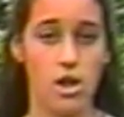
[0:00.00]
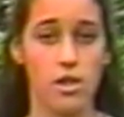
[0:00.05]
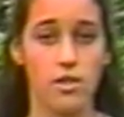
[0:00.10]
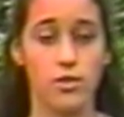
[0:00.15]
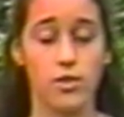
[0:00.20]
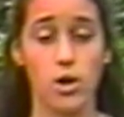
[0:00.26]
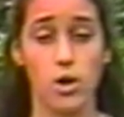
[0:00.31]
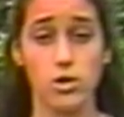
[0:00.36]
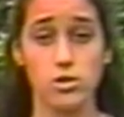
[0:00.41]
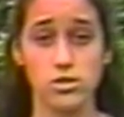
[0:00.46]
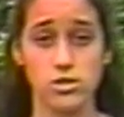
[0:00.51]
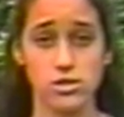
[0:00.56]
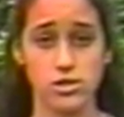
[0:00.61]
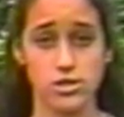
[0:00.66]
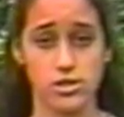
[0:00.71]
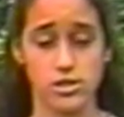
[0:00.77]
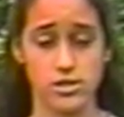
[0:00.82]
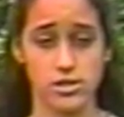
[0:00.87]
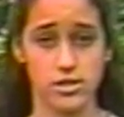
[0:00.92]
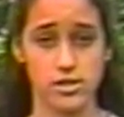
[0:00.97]
Those who
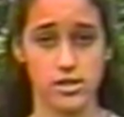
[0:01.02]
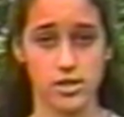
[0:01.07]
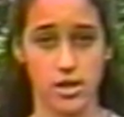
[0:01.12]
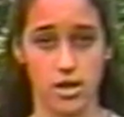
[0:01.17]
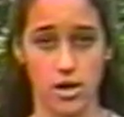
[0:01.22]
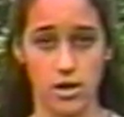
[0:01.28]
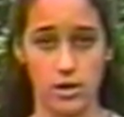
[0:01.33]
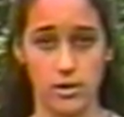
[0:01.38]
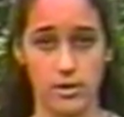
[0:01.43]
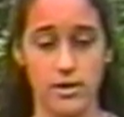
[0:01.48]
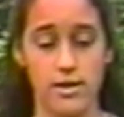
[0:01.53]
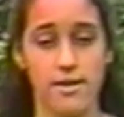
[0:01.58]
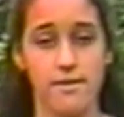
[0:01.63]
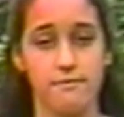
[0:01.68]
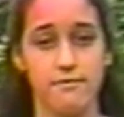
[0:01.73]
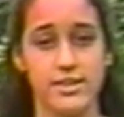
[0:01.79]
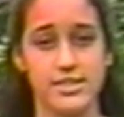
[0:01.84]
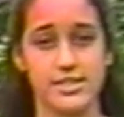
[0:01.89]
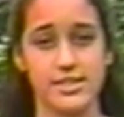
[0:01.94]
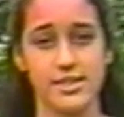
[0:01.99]
choose to go
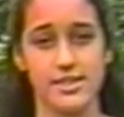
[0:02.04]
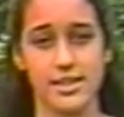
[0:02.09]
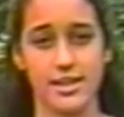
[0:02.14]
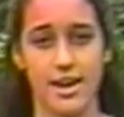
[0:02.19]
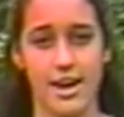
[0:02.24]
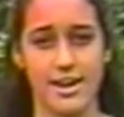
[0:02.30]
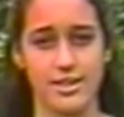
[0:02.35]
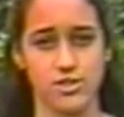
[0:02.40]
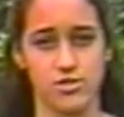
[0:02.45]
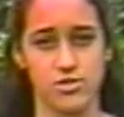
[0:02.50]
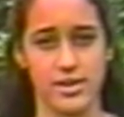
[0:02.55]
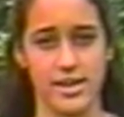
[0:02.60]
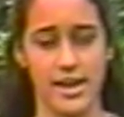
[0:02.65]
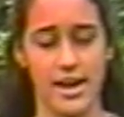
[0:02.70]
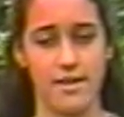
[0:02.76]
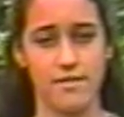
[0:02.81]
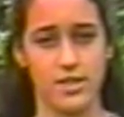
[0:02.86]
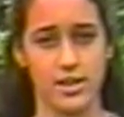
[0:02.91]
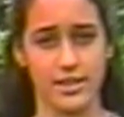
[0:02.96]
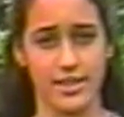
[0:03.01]
visit the country
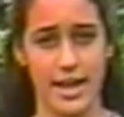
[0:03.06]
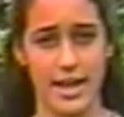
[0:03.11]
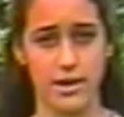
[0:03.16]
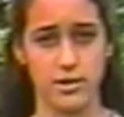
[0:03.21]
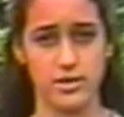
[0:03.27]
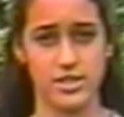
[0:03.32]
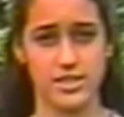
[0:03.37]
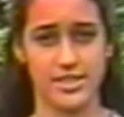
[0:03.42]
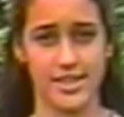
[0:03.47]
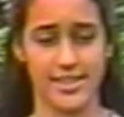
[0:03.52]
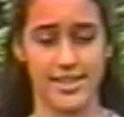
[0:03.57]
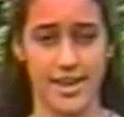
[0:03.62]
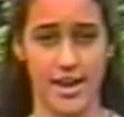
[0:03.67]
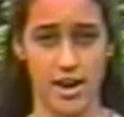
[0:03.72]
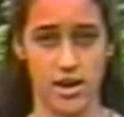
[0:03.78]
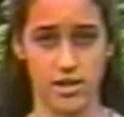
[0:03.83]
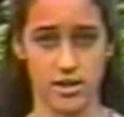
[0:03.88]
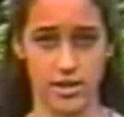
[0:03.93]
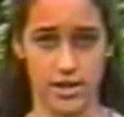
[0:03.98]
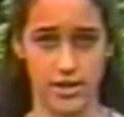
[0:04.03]
of the language that they
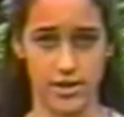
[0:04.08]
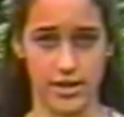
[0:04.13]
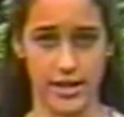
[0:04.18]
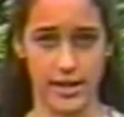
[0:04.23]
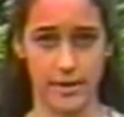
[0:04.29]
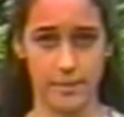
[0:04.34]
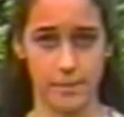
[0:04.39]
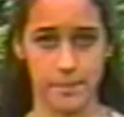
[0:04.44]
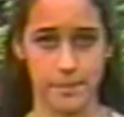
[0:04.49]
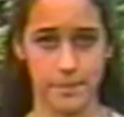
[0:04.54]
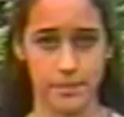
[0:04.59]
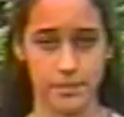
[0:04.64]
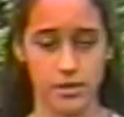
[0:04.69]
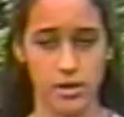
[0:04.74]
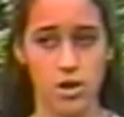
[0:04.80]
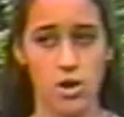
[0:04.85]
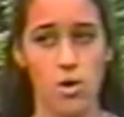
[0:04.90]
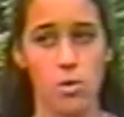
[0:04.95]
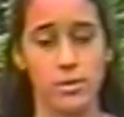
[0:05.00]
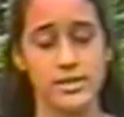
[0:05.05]
are learning.
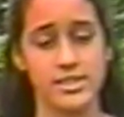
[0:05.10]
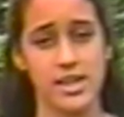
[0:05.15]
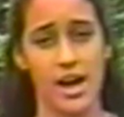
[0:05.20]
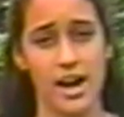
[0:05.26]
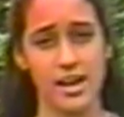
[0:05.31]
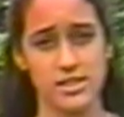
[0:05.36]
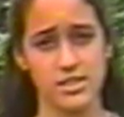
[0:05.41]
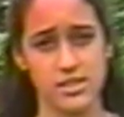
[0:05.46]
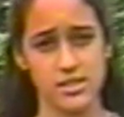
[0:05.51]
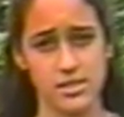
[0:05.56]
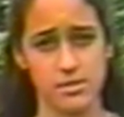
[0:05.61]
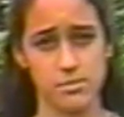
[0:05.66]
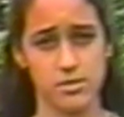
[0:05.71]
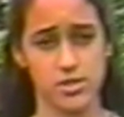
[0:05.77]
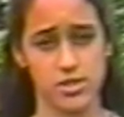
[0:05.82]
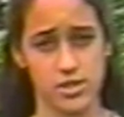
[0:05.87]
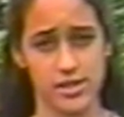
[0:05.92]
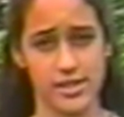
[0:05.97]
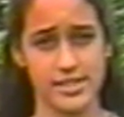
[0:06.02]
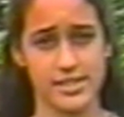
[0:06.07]
We talked to some
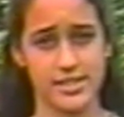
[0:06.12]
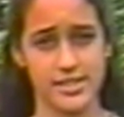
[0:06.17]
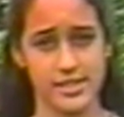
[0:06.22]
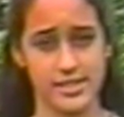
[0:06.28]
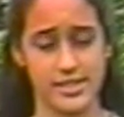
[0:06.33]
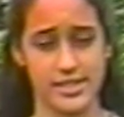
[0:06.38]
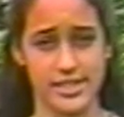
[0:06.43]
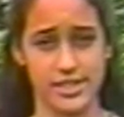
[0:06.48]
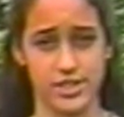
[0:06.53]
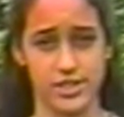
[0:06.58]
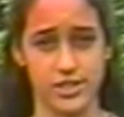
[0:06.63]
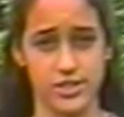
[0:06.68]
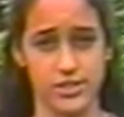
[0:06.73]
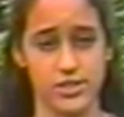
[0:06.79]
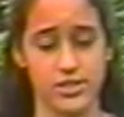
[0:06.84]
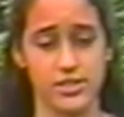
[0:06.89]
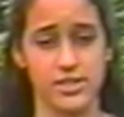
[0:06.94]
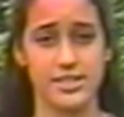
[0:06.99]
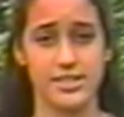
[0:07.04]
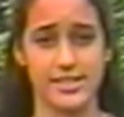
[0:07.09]
students and
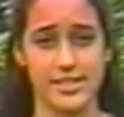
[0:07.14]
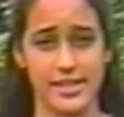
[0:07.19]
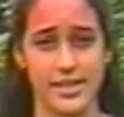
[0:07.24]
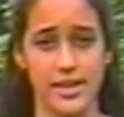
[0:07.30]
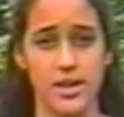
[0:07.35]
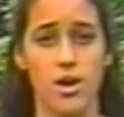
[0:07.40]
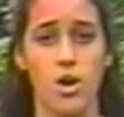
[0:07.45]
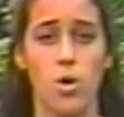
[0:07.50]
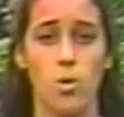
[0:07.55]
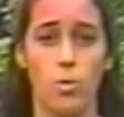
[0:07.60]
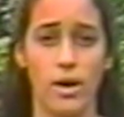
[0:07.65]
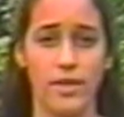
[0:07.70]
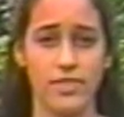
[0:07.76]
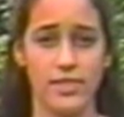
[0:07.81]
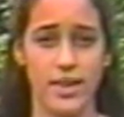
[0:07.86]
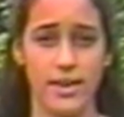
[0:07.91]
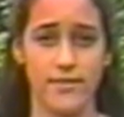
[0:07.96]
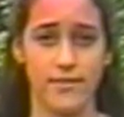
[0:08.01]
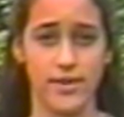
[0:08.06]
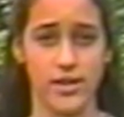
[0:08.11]
teachers to see what
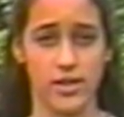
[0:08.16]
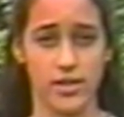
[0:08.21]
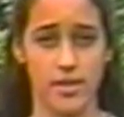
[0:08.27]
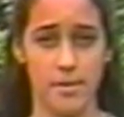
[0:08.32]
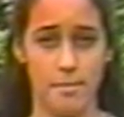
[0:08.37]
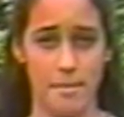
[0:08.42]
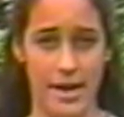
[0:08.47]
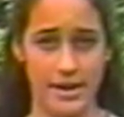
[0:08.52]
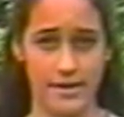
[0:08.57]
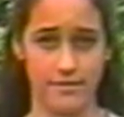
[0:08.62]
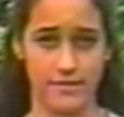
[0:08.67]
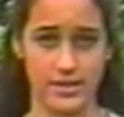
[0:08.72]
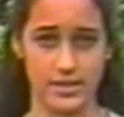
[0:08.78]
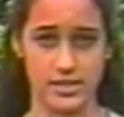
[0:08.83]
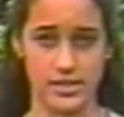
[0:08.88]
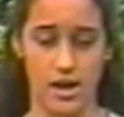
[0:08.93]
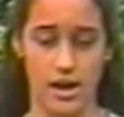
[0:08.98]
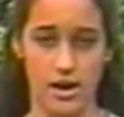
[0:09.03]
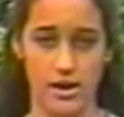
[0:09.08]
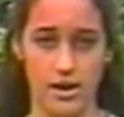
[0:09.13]
they feel the
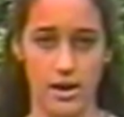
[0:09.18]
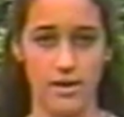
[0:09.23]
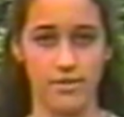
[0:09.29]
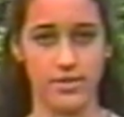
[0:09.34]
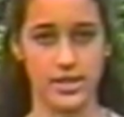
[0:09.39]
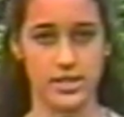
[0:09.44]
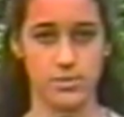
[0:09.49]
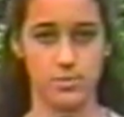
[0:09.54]
benefits are of this